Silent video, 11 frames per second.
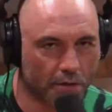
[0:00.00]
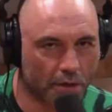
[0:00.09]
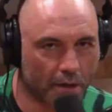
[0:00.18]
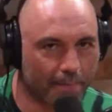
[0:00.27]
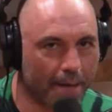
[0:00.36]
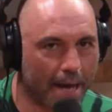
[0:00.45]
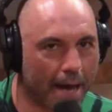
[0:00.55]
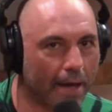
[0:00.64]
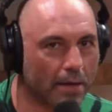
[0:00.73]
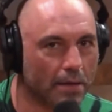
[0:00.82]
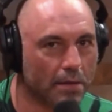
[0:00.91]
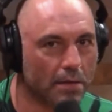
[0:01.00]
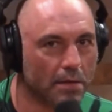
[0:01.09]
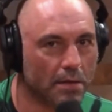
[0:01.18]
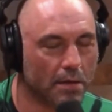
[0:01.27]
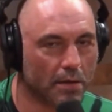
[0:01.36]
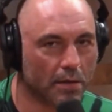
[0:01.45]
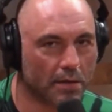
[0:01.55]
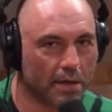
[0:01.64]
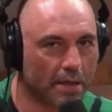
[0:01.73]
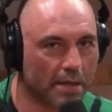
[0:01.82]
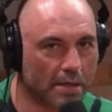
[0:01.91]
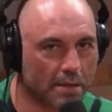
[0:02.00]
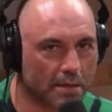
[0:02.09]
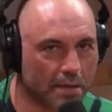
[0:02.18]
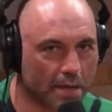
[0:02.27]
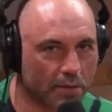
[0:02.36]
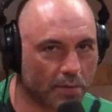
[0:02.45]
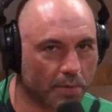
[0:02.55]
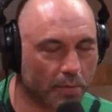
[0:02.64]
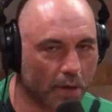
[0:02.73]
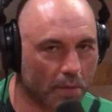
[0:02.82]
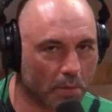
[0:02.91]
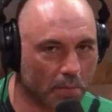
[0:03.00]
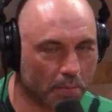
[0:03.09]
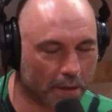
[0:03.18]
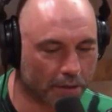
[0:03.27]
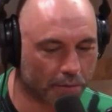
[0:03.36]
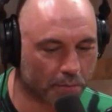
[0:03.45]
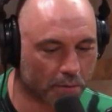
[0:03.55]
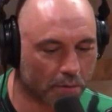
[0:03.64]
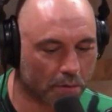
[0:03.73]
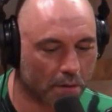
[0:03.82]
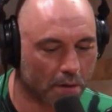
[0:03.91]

good and bad. The good thing is sex will be way more pleasurable.